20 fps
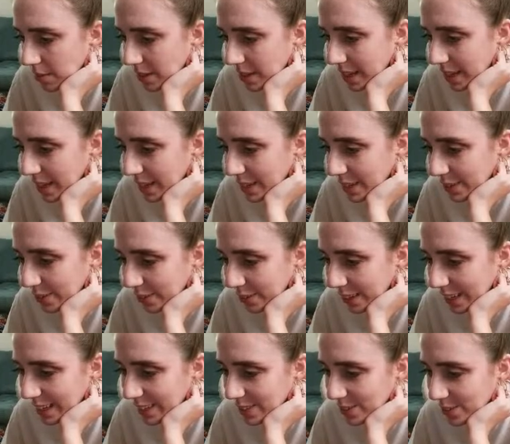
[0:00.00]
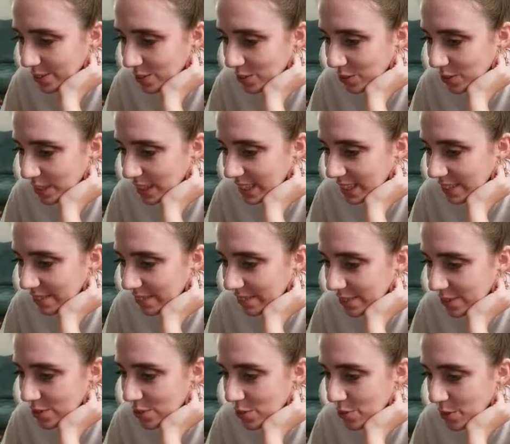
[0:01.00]
Thank you. Glad you're enjoying it.
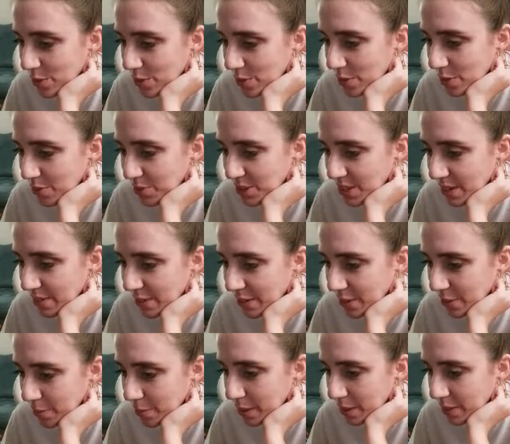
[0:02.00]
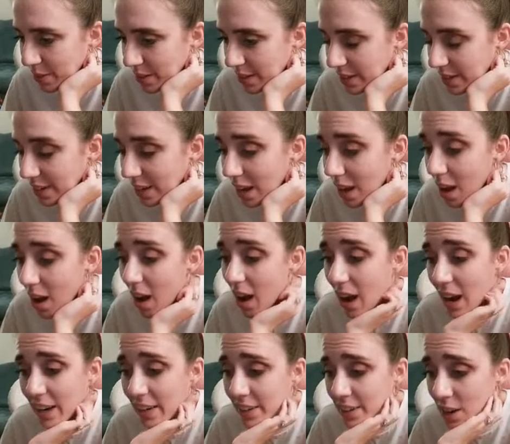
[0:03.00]
Feels surreal to almost have another month done.
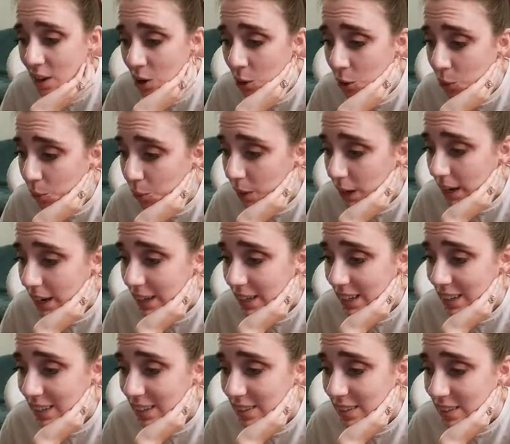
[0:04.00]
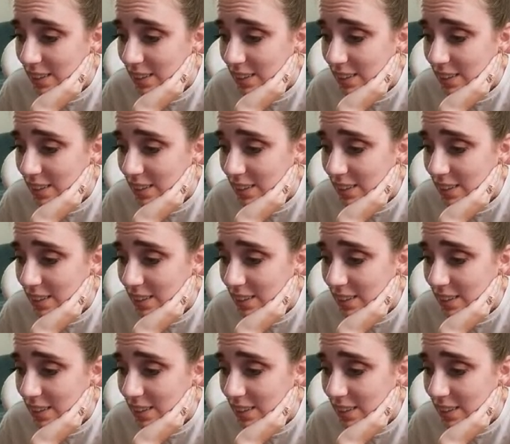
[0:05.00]
I know, right?